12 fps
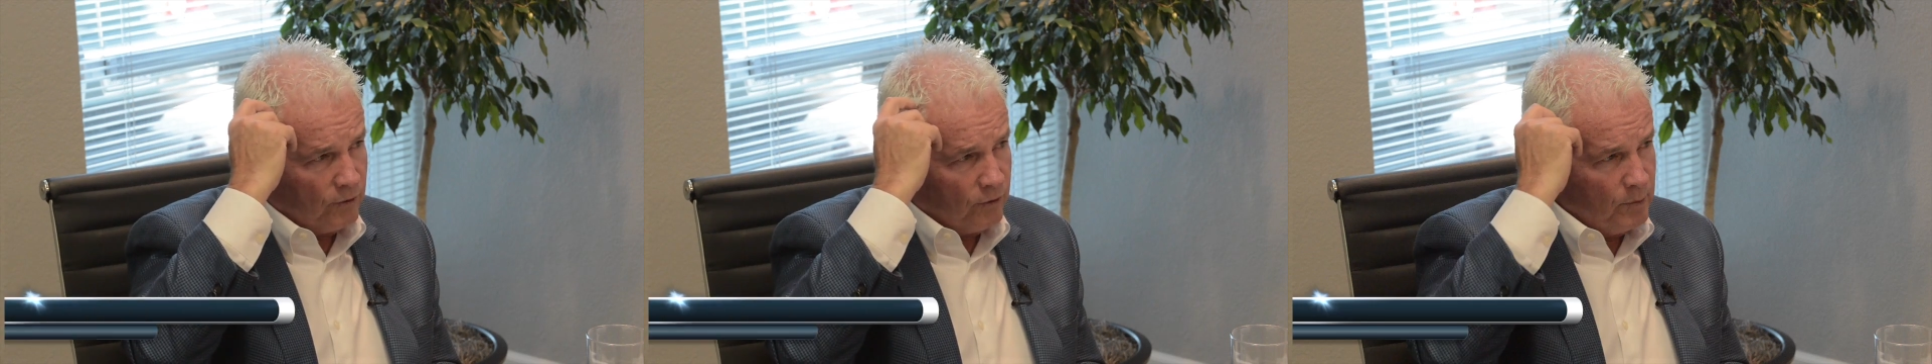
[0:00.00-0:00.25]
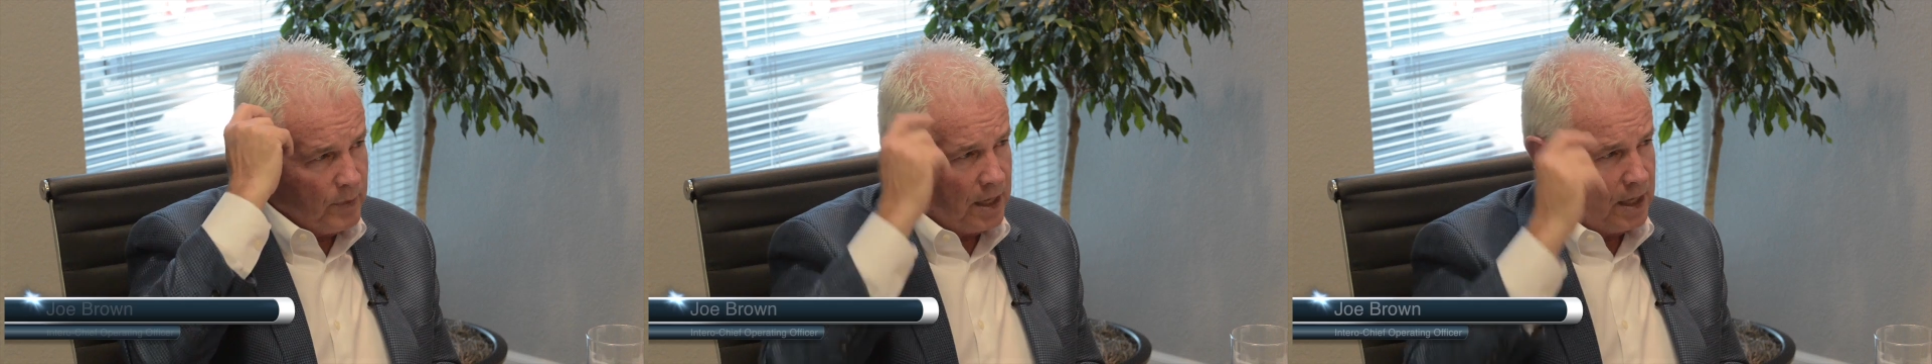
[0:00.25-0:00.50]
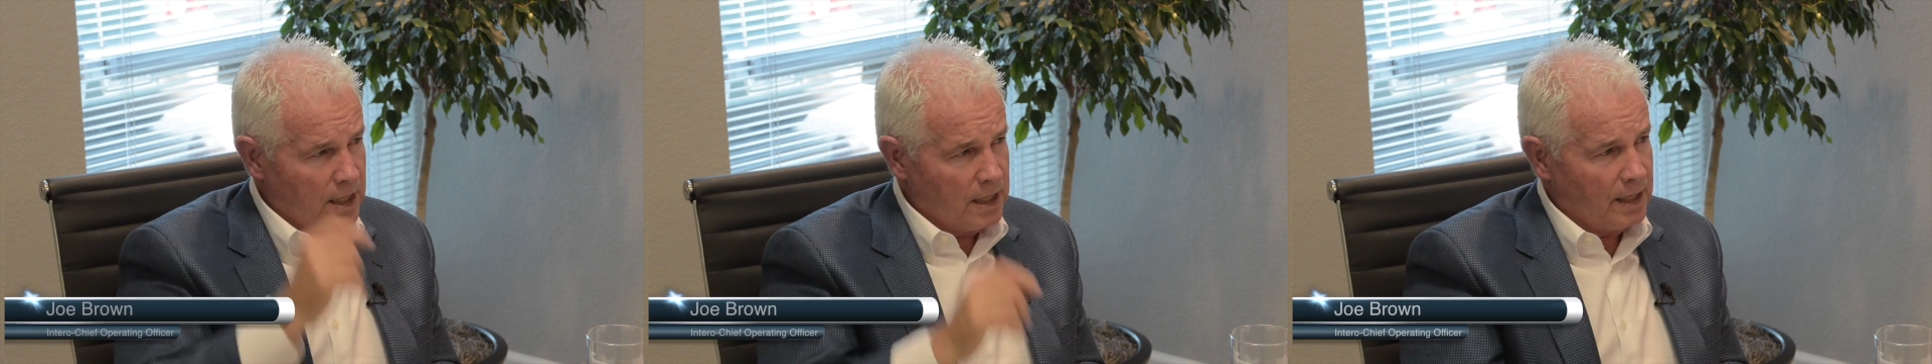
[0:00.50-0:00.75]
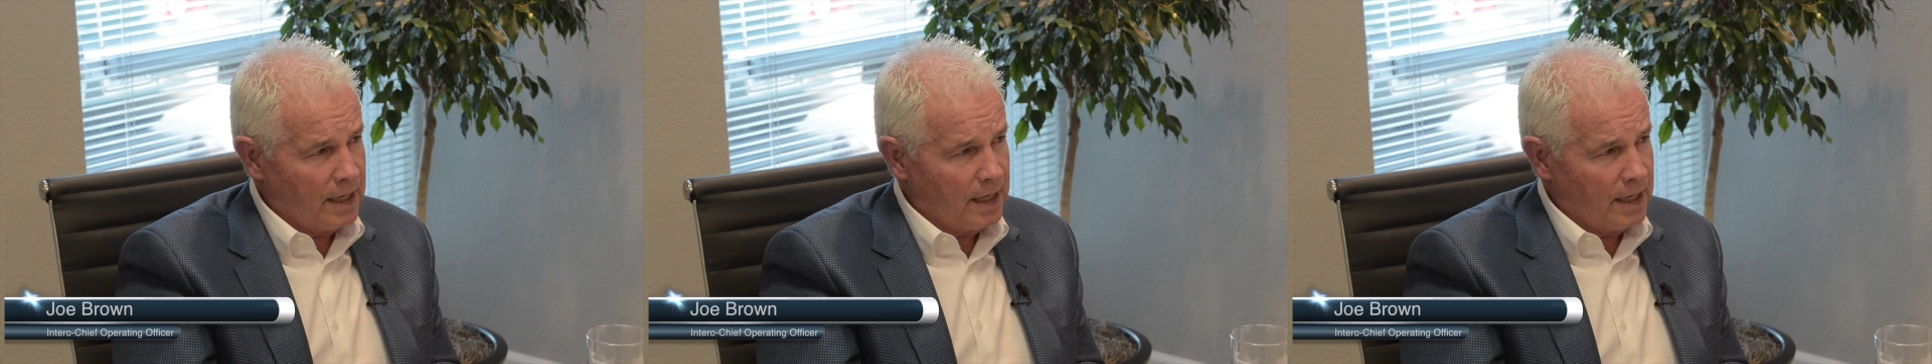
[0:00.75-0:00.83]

for me in